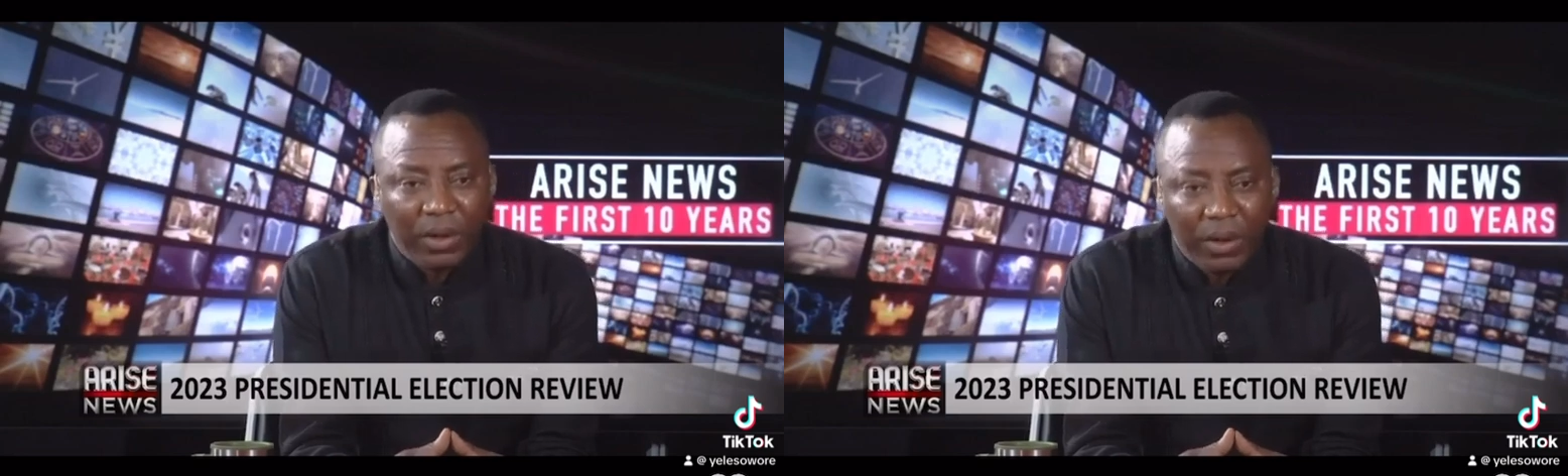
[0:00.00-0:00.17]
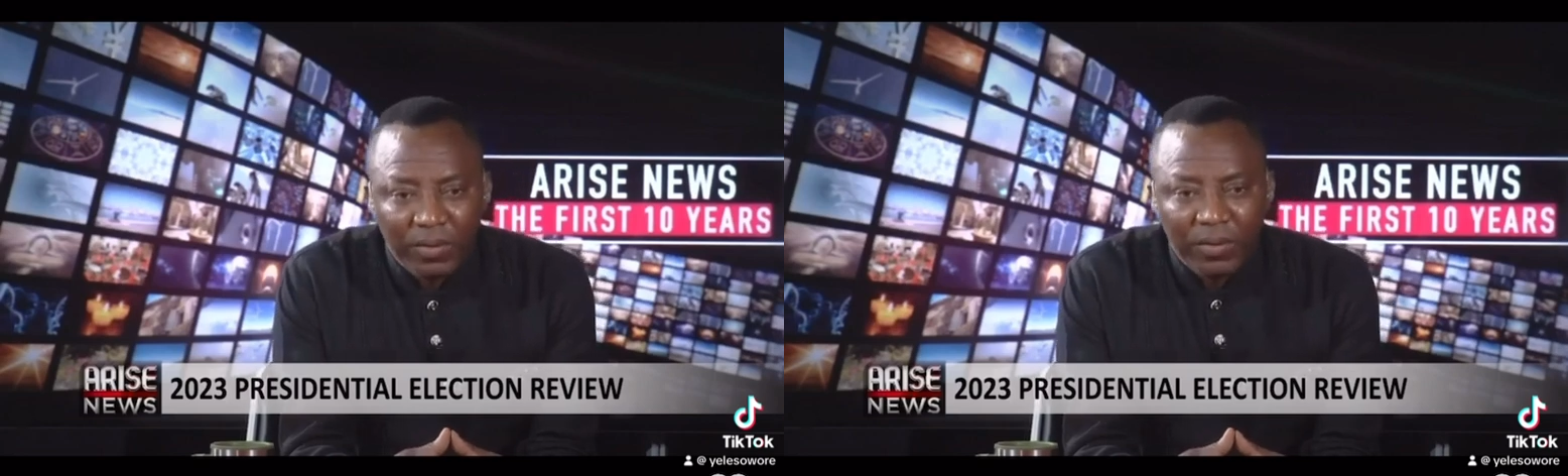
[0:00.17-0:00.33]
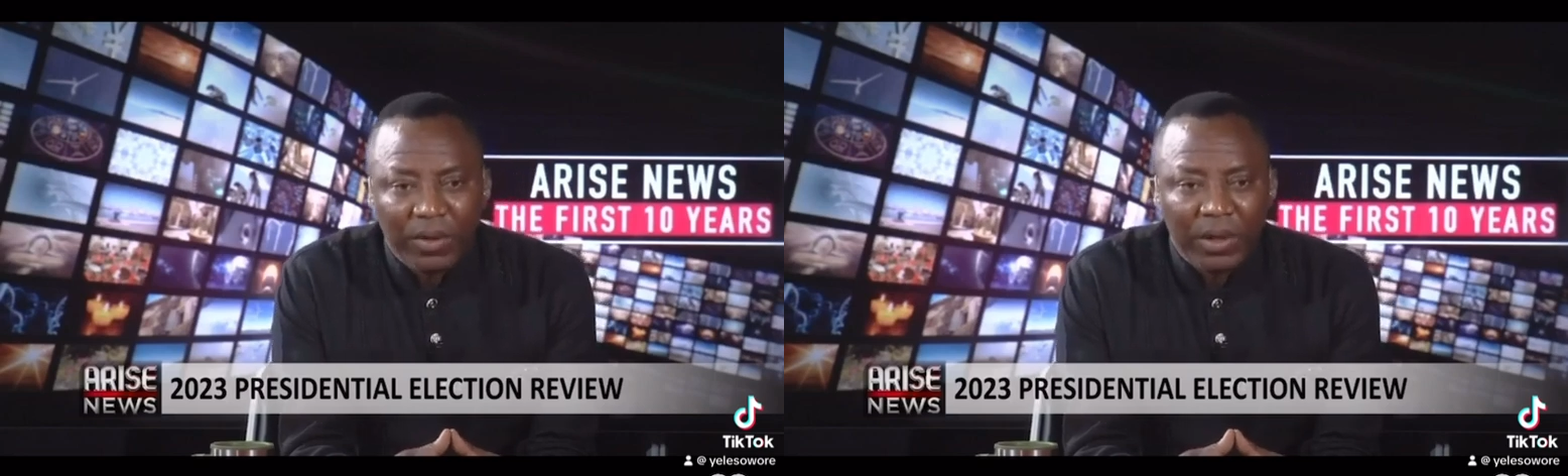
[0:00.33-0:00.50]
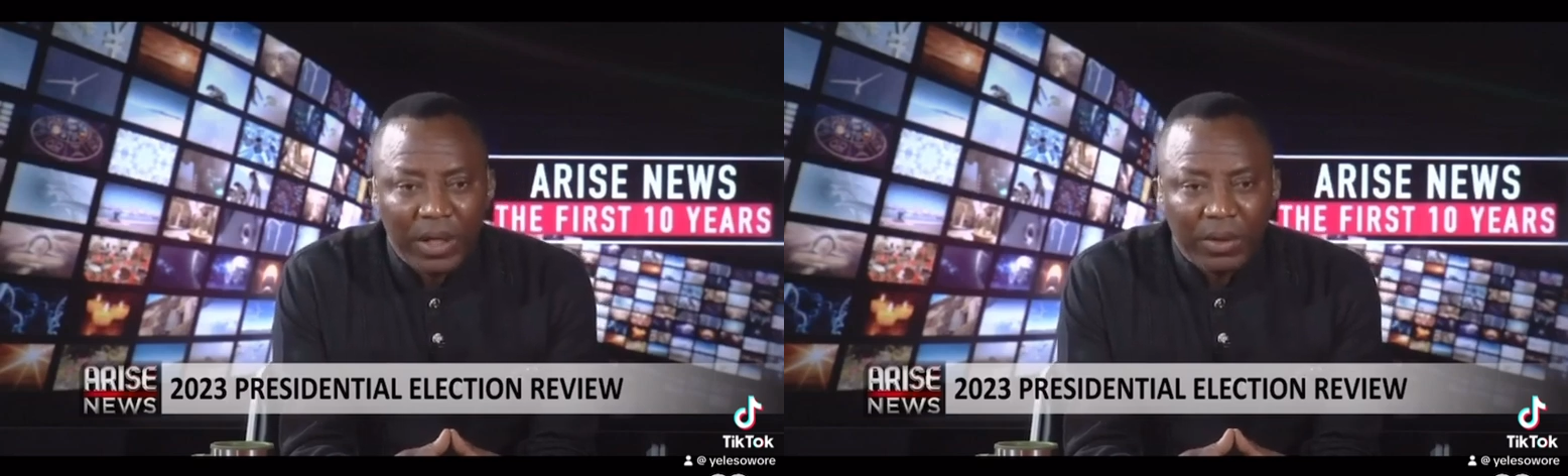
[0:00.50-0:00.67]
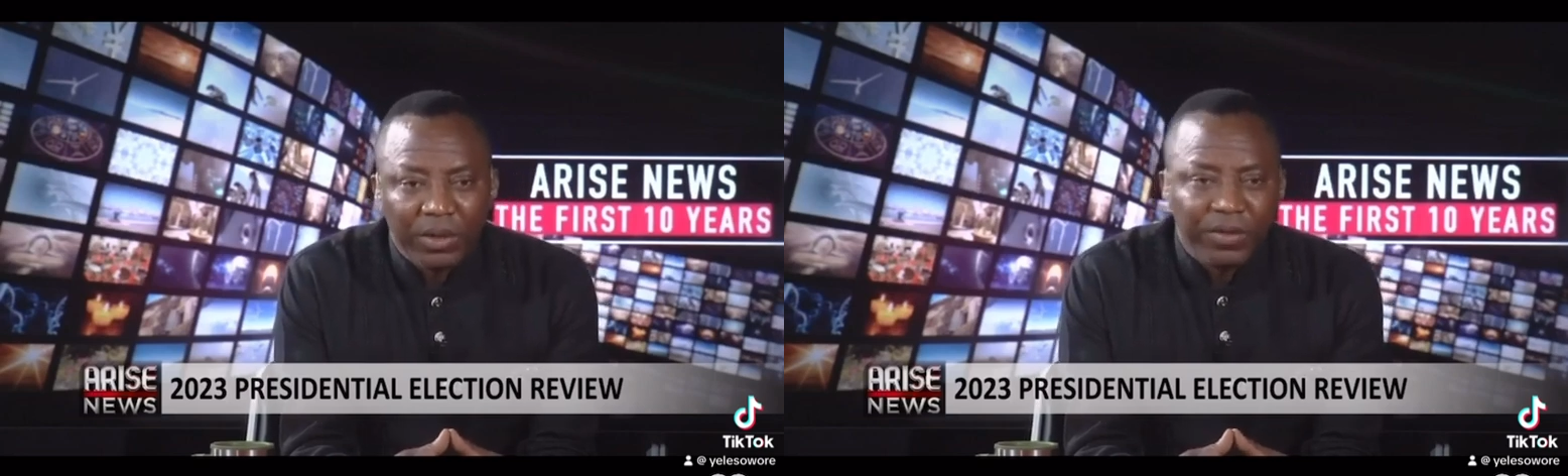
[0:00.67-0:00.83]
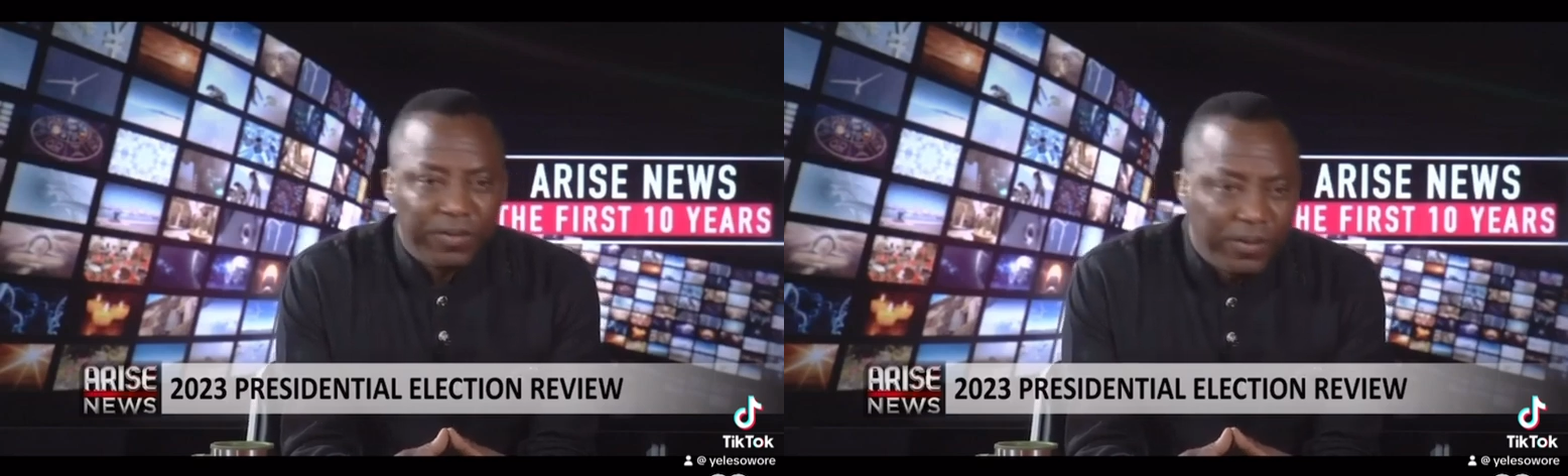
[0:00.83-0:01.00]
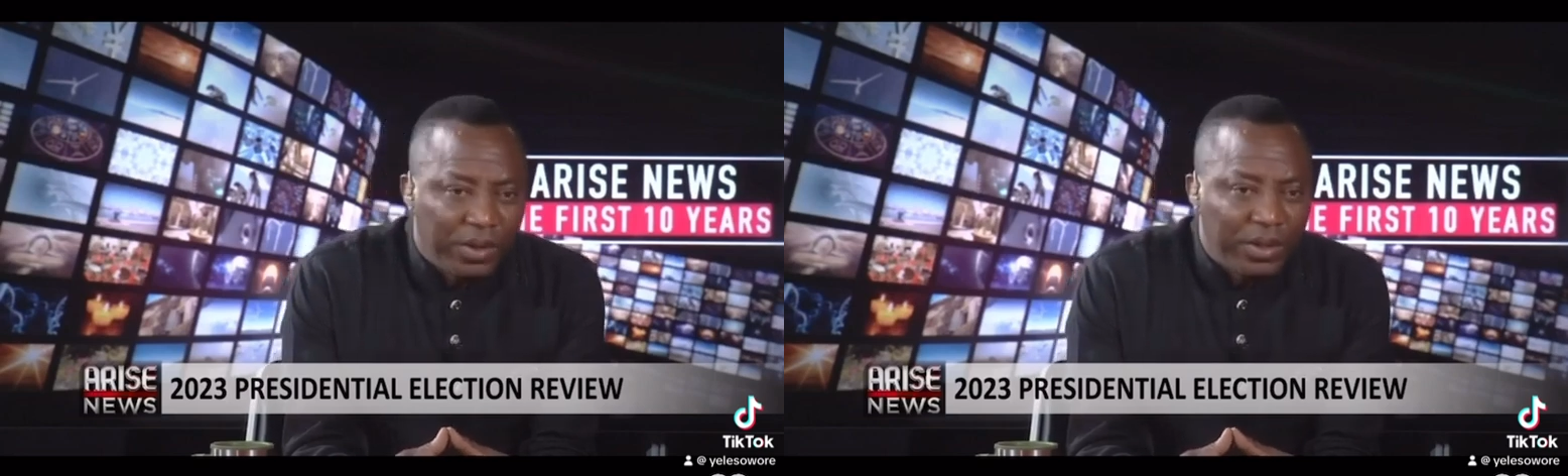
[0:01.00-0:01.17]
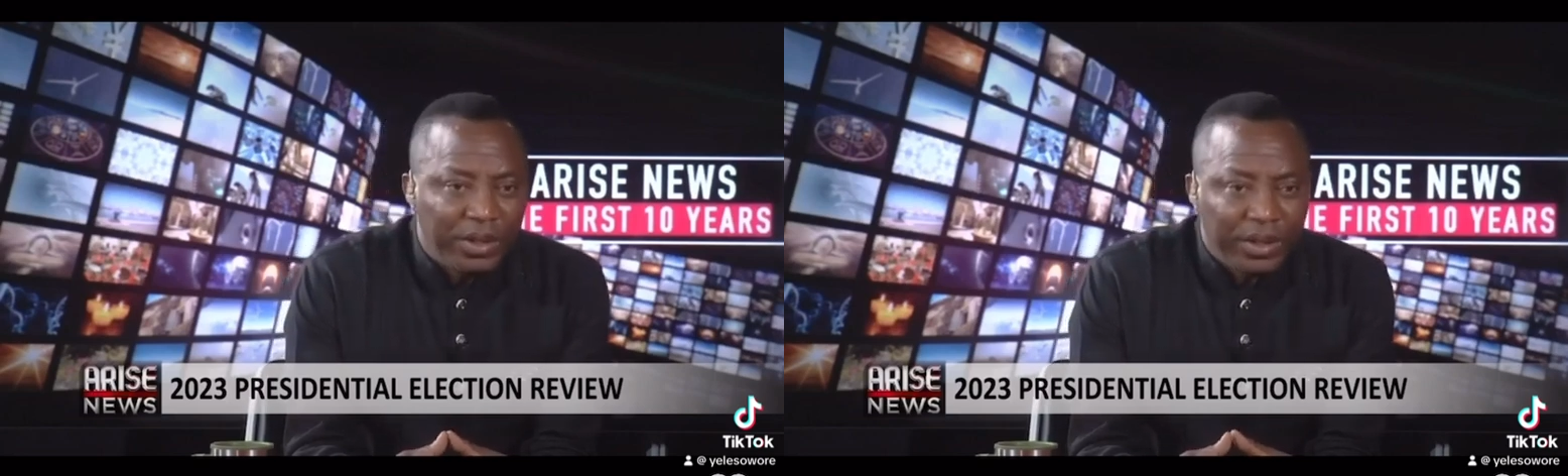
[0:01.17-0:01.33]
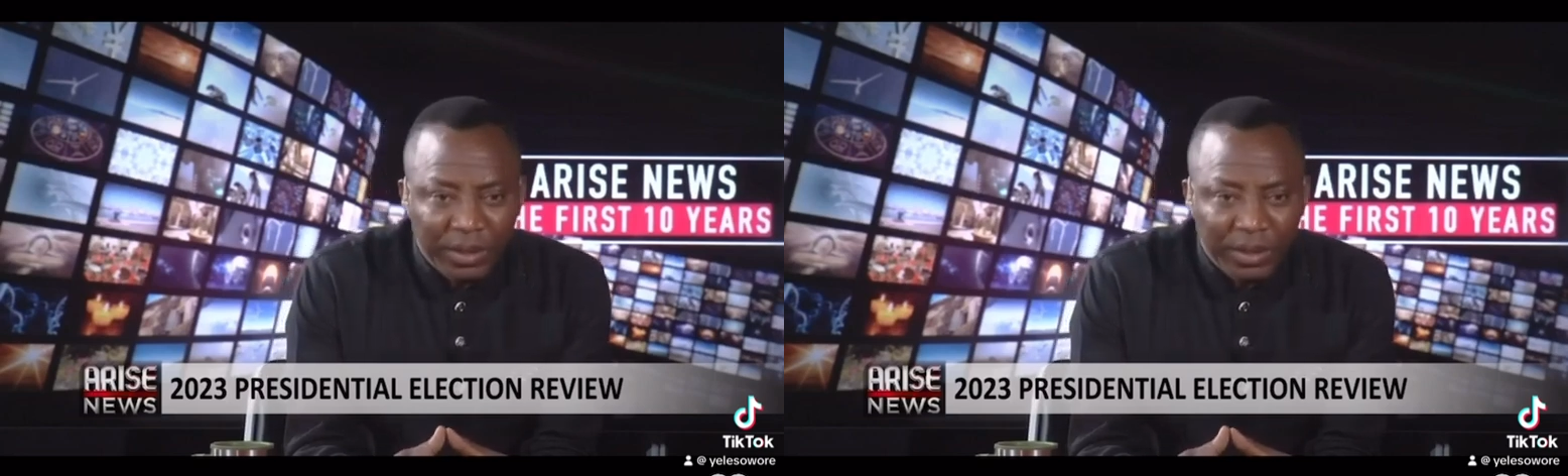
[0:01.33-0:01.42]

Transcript: governor that was fought